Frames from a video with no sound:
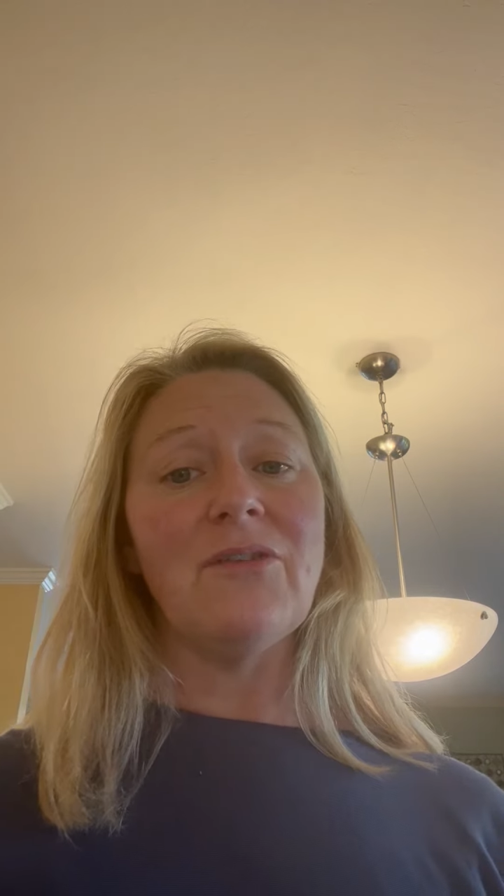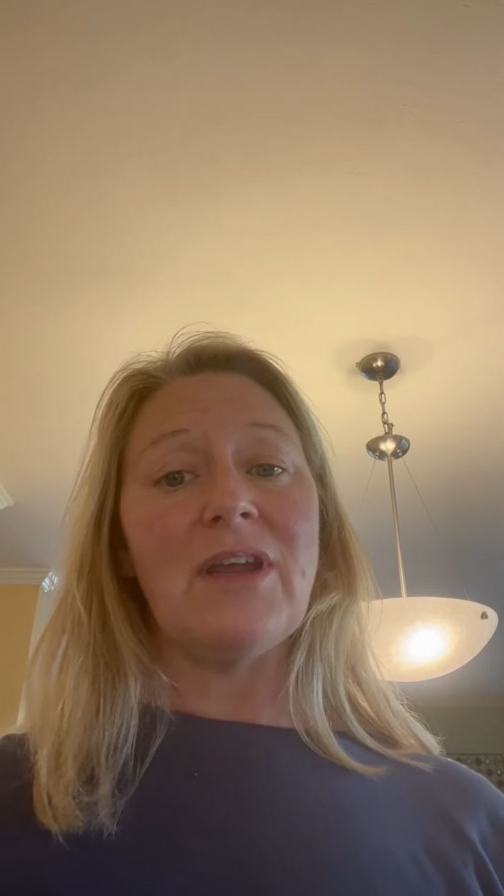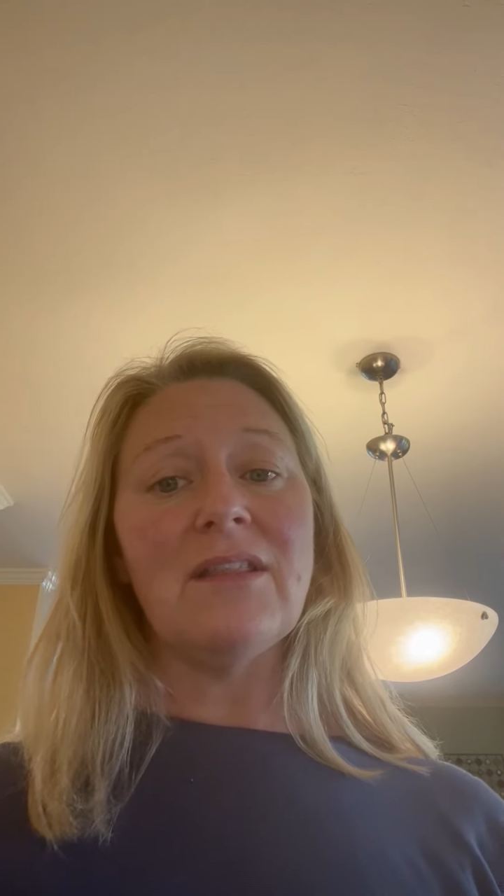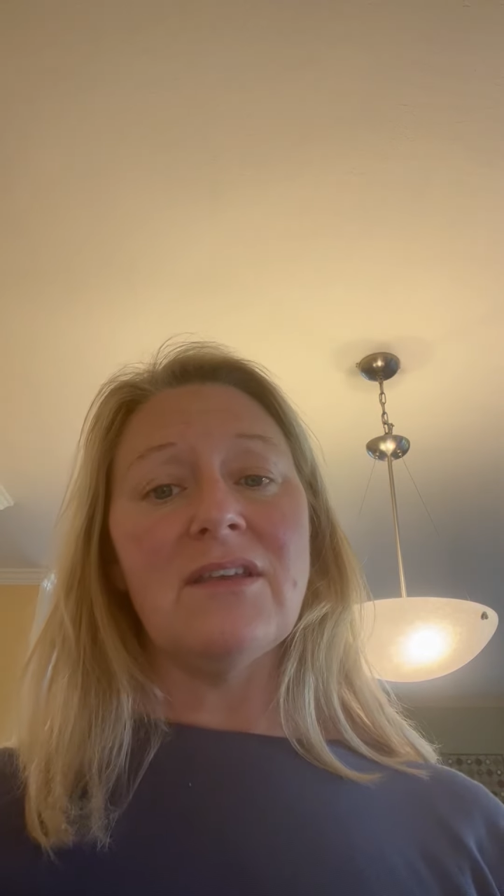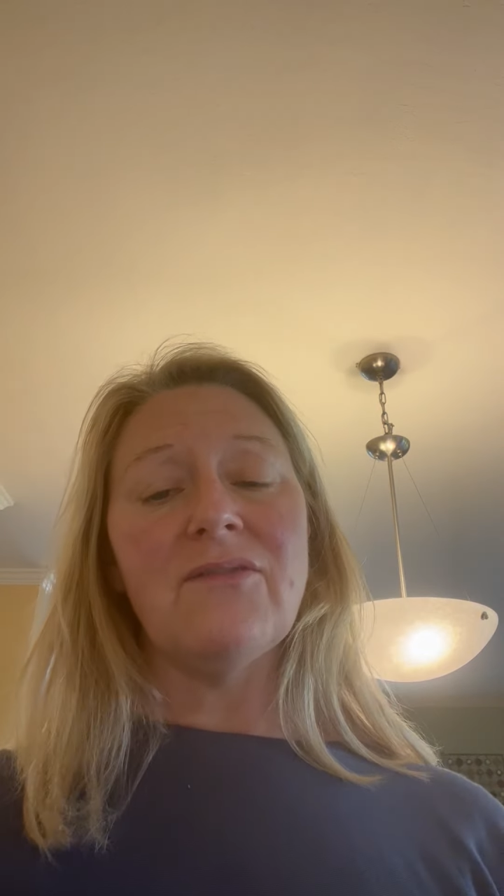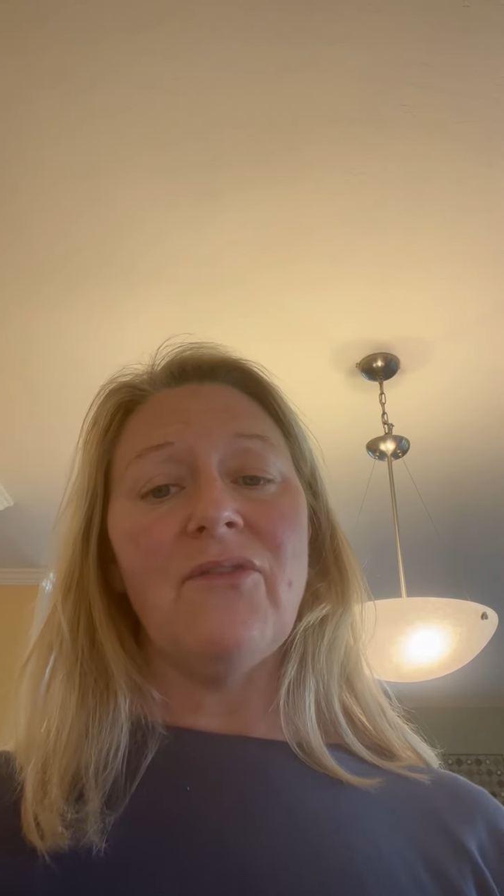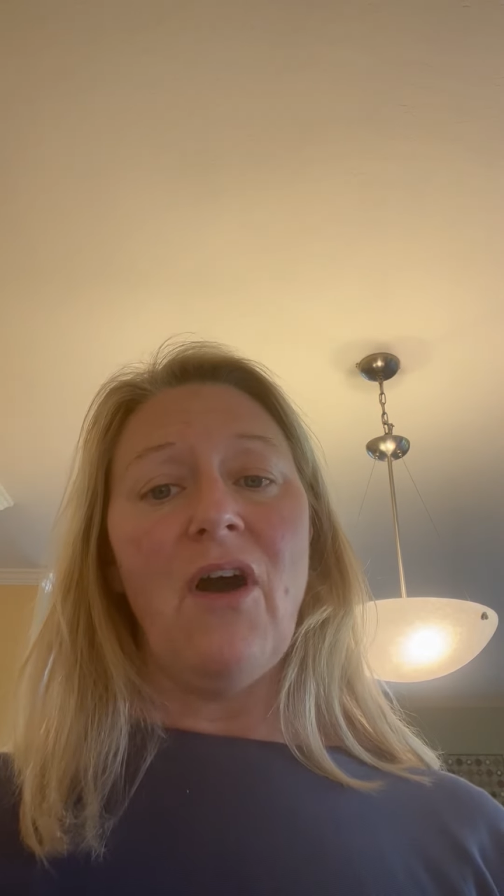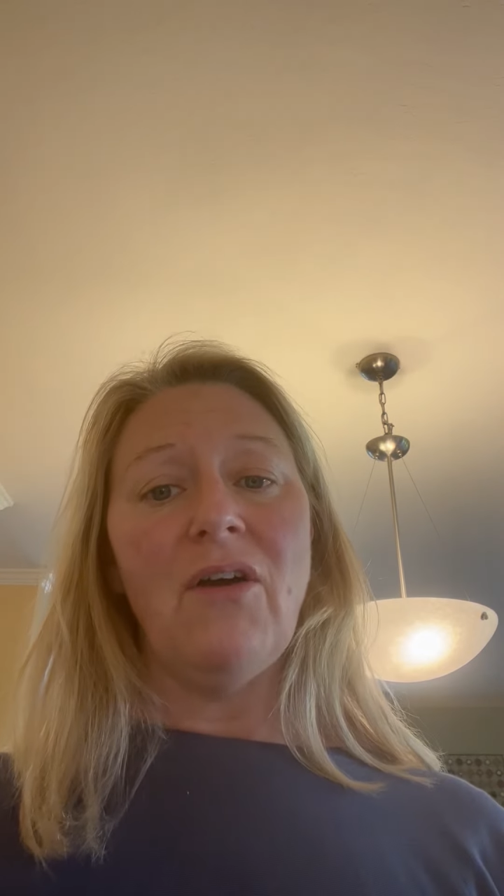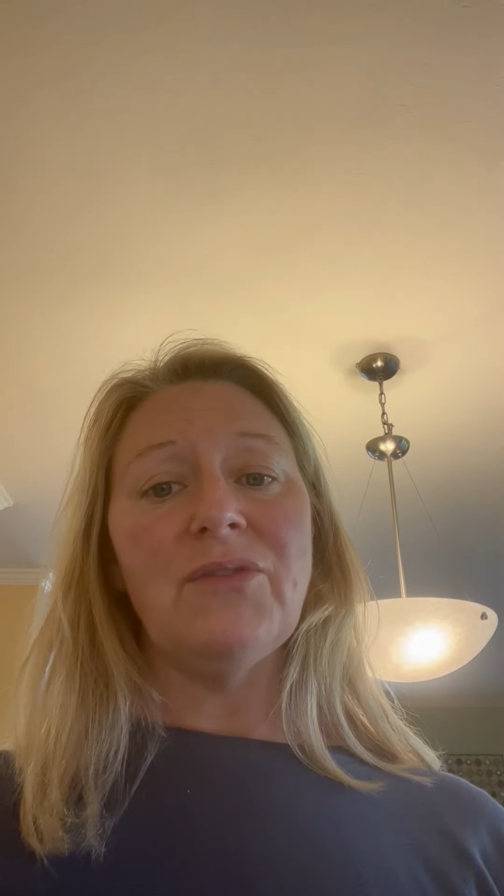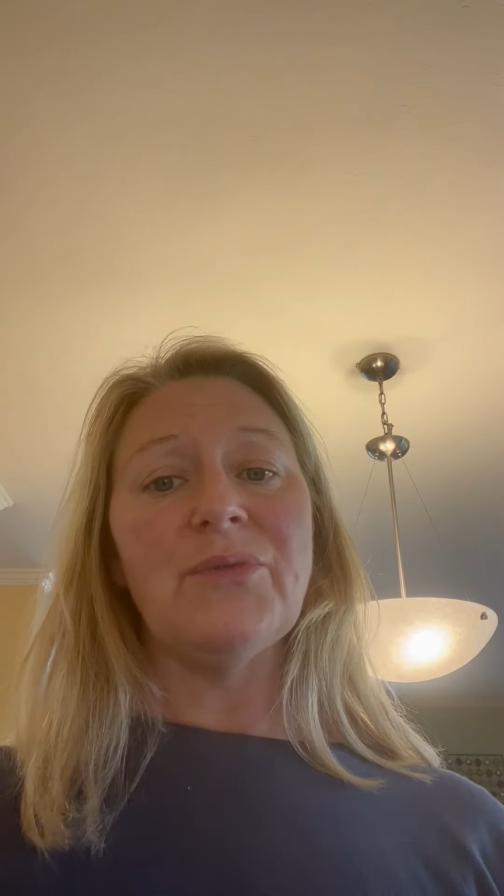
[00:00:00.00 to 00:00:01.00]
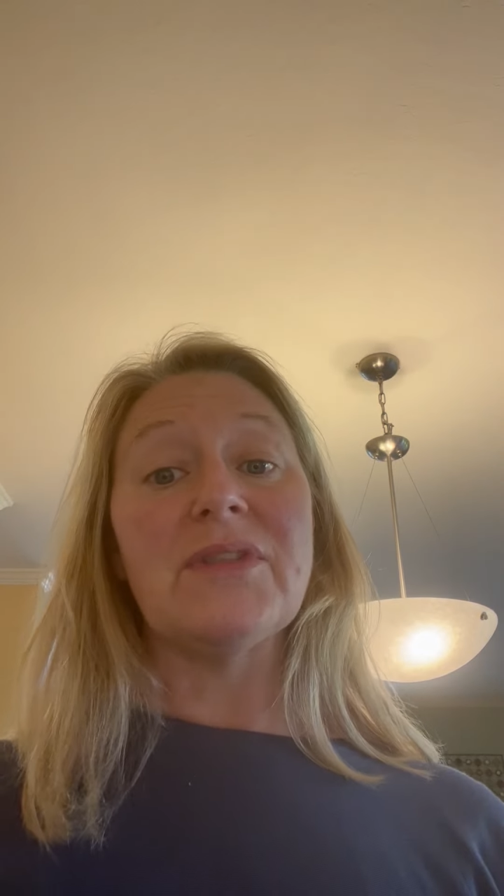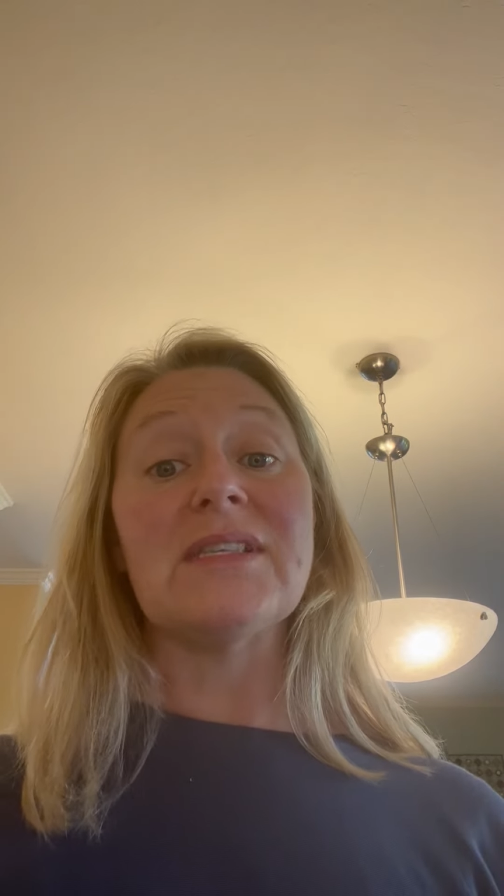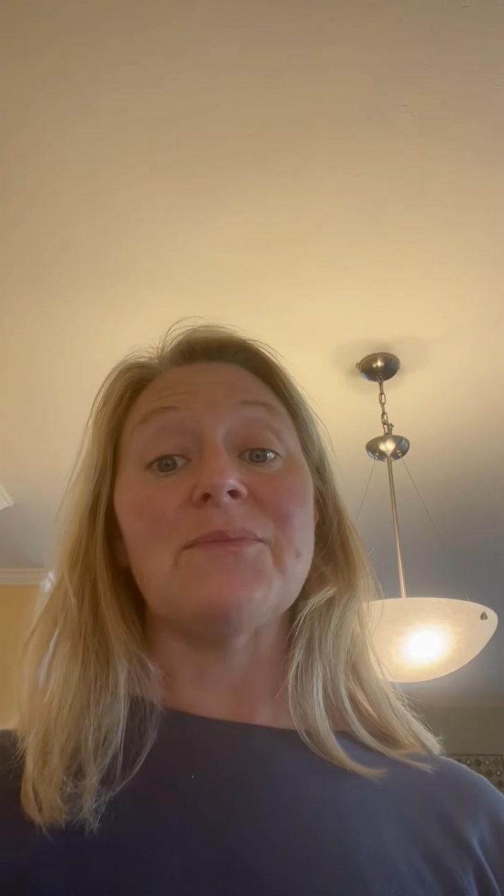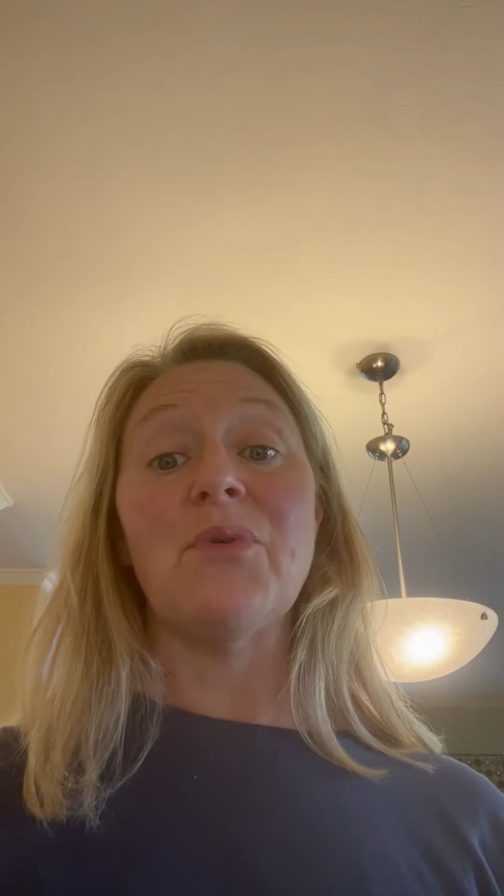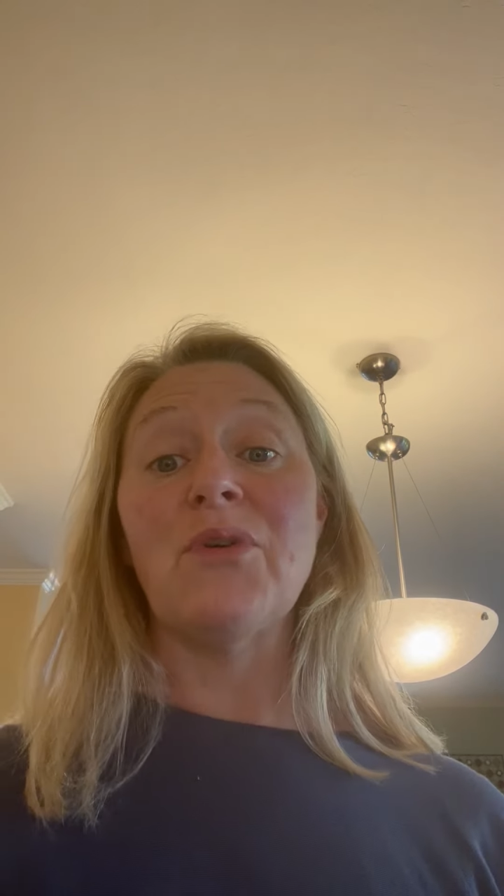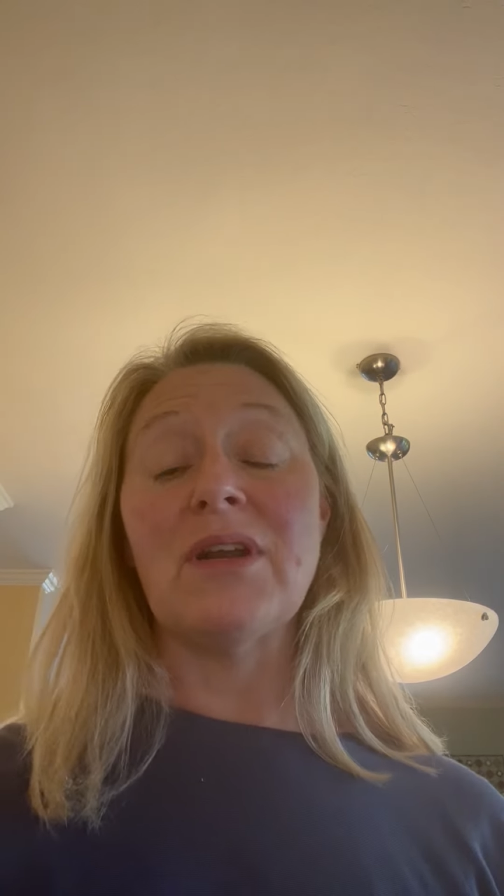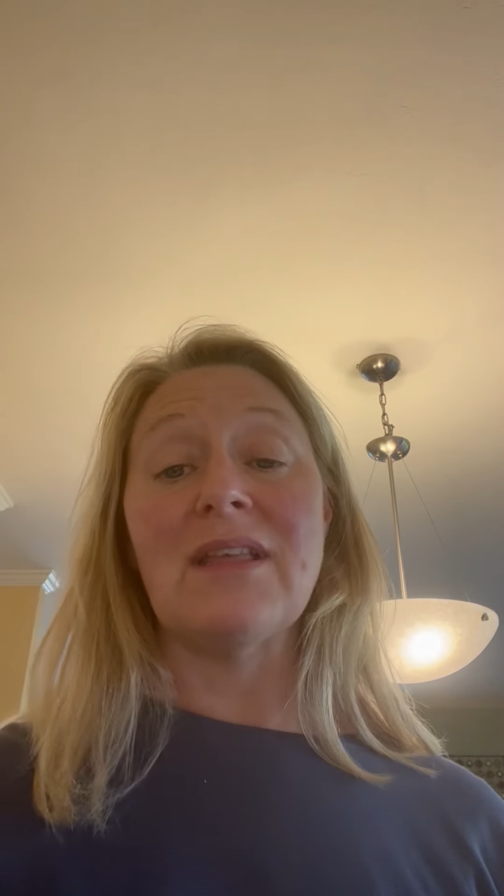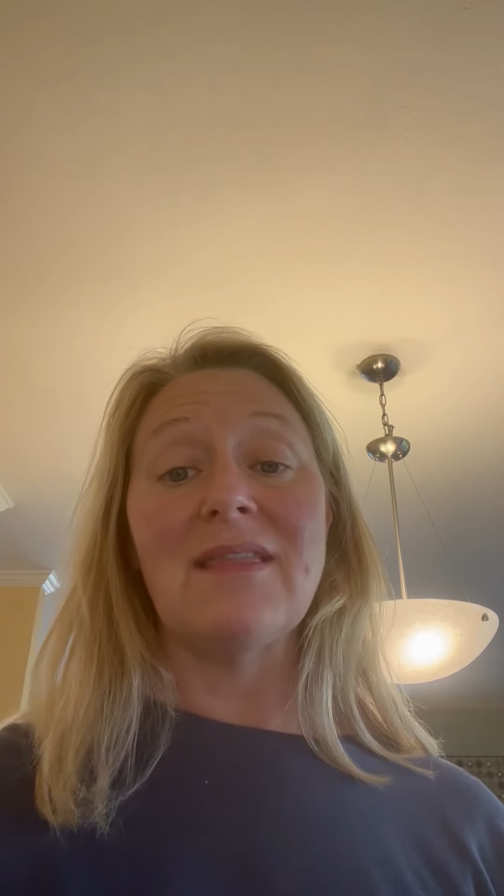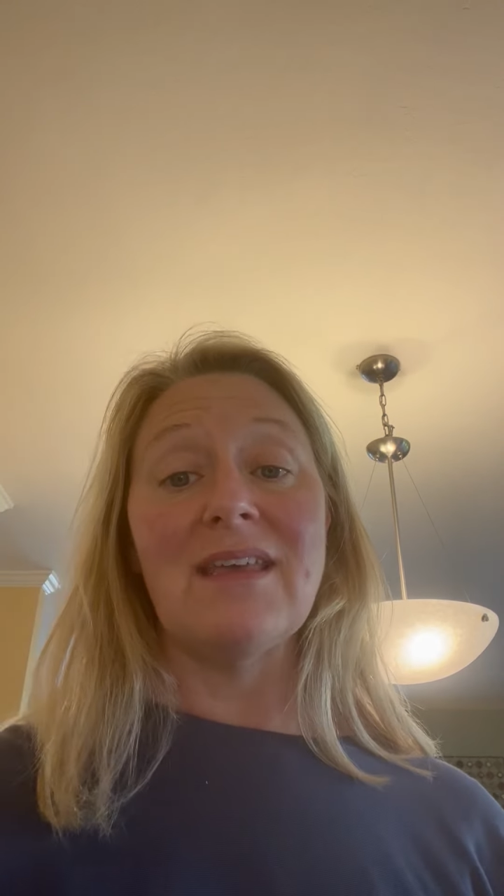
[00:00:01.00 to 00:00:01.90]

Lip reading: greatly involved with supporting